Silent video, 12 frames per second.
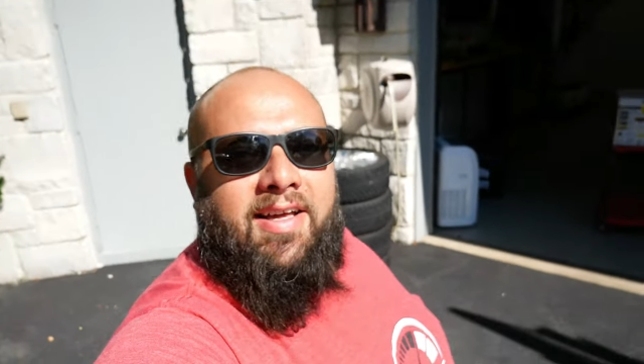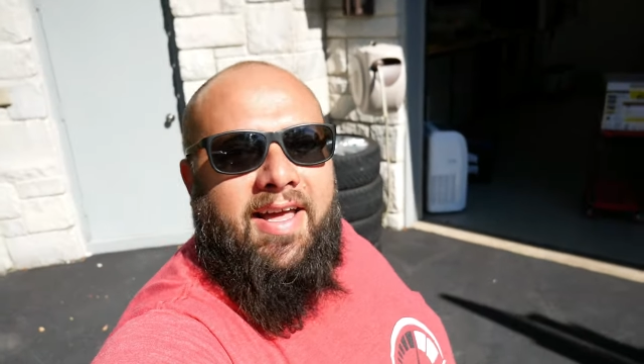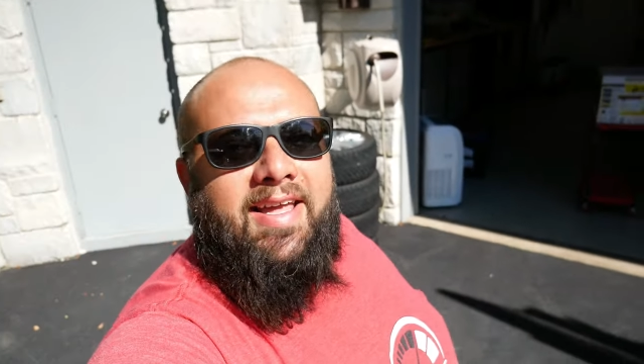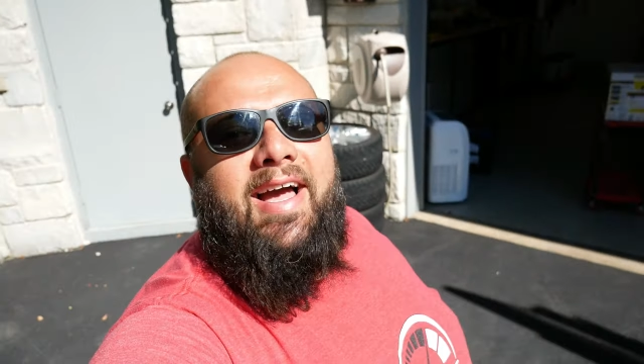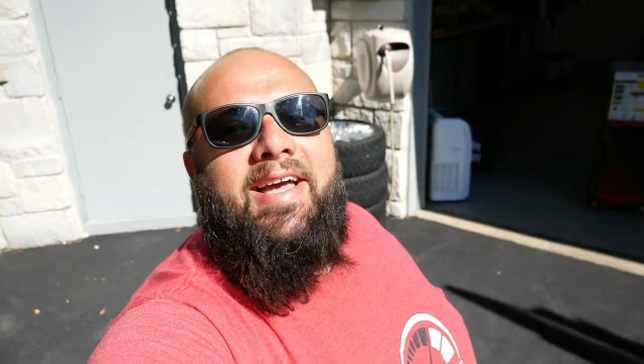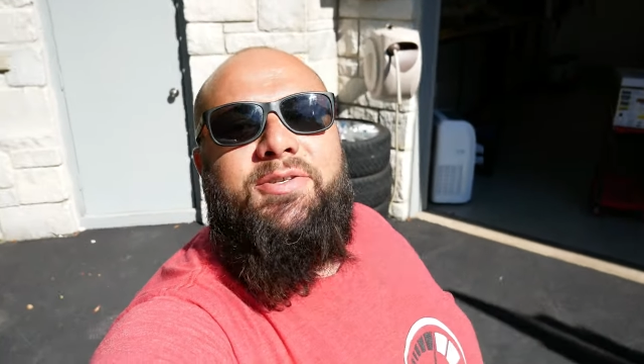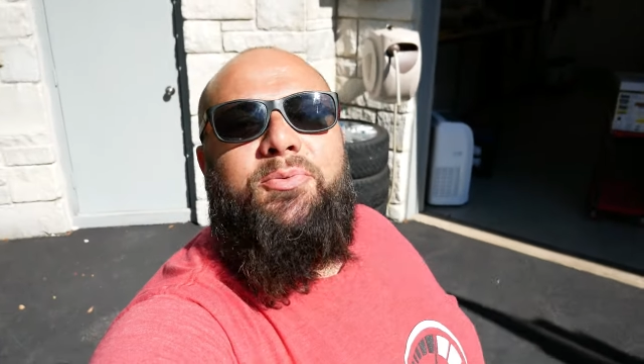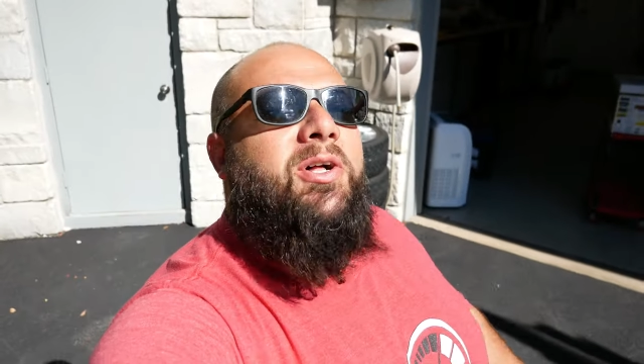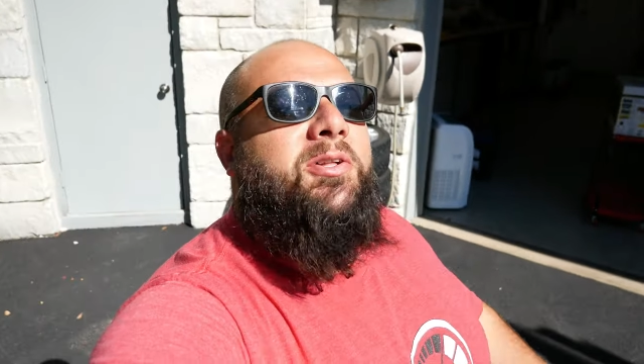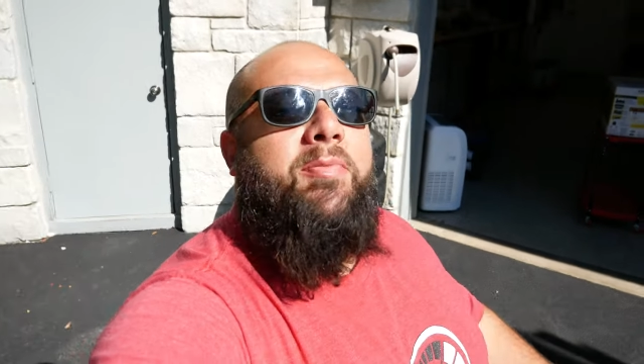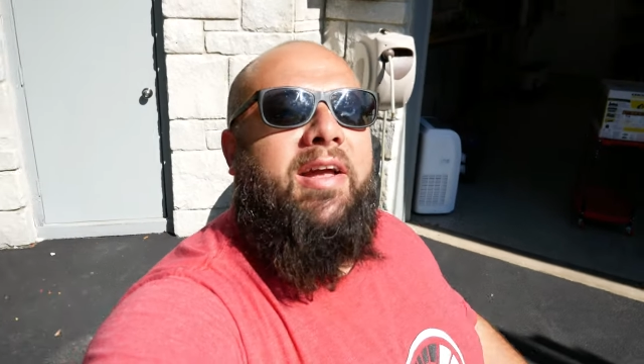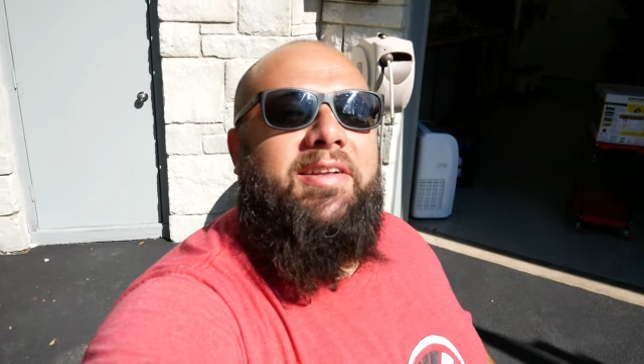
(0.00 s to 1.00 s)
Hey guys,
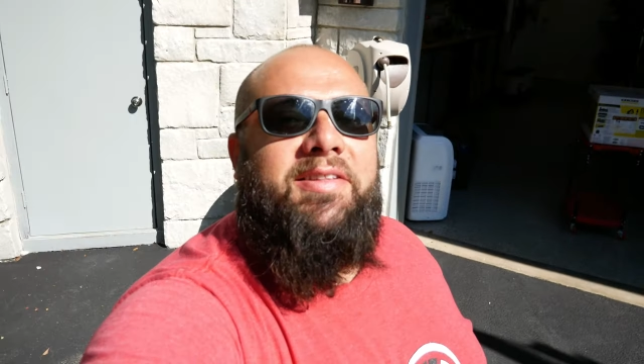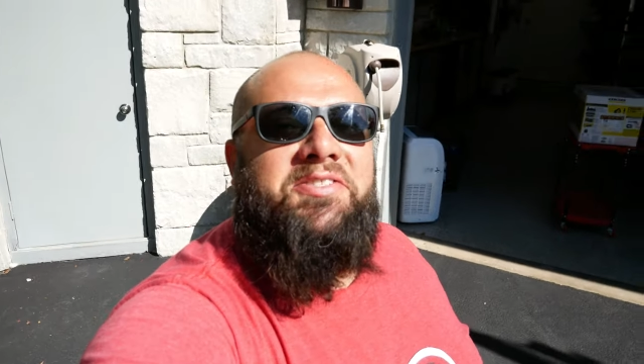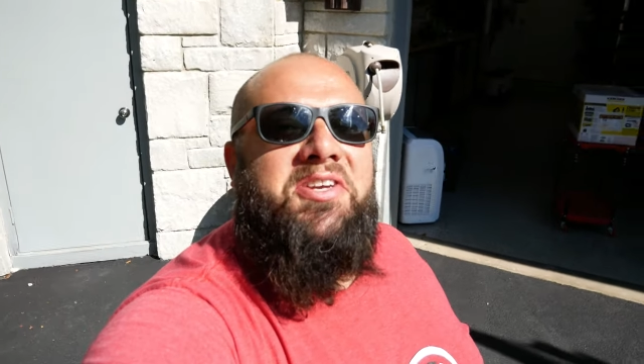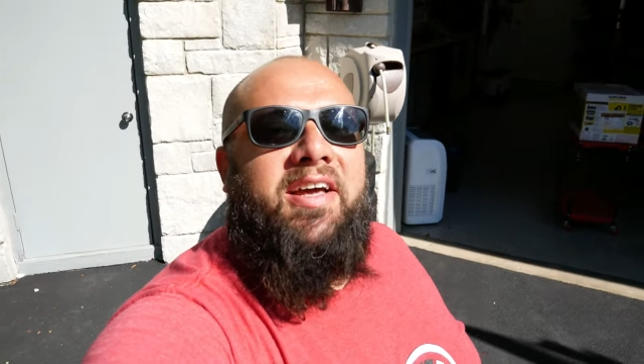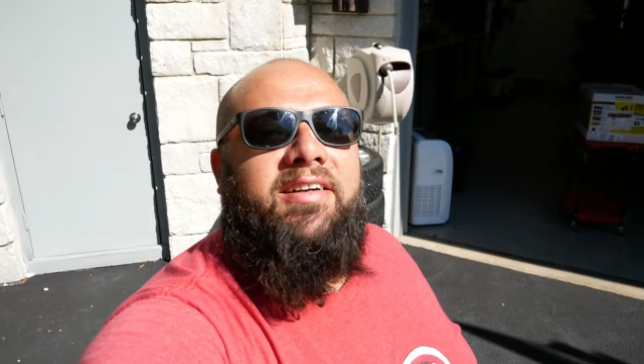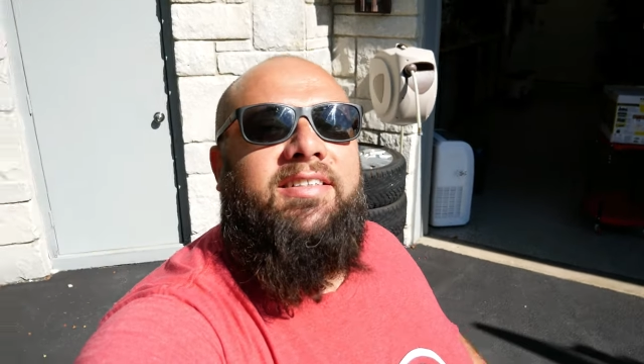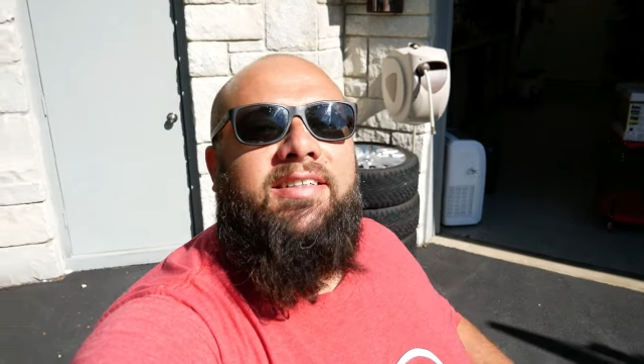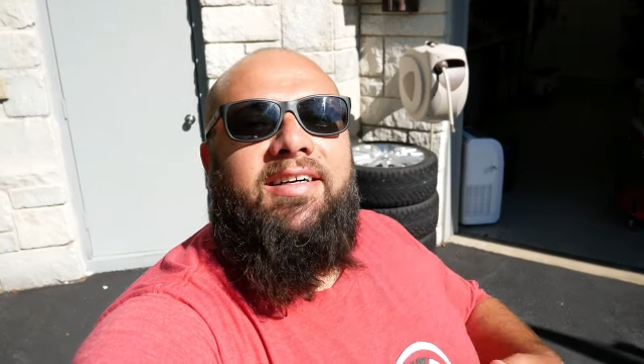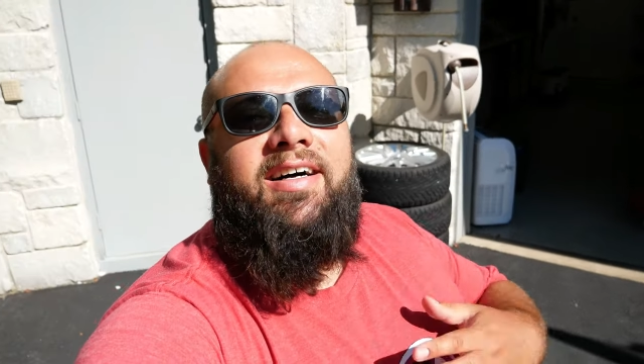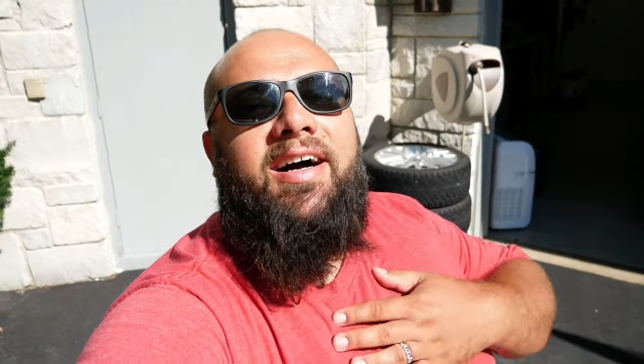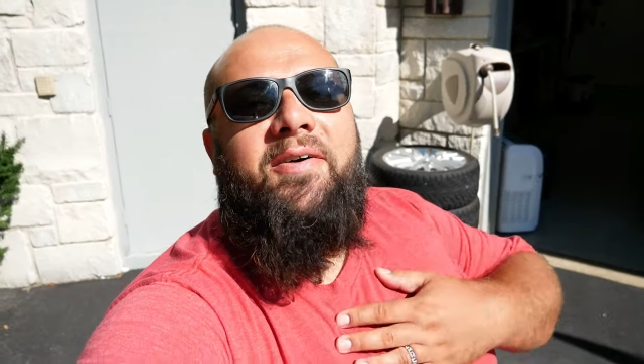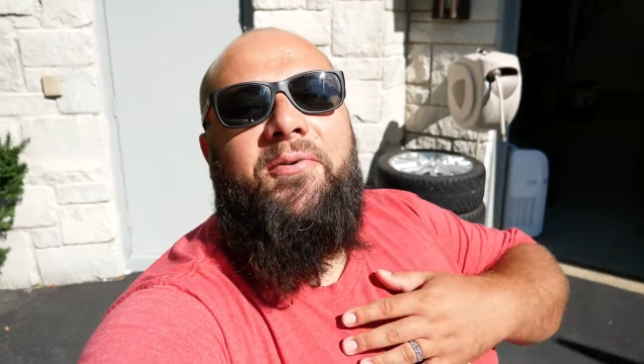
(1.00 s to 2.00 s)
welcome back to the channel.
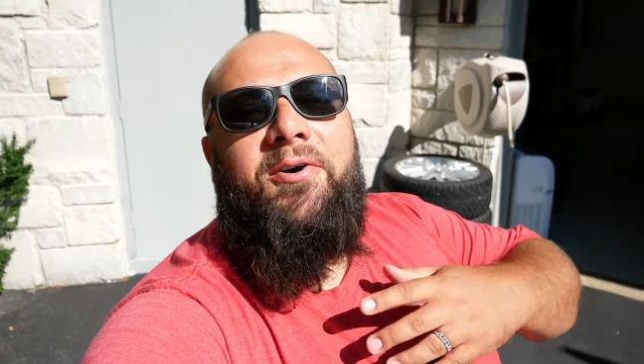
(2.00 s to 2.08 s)
I'm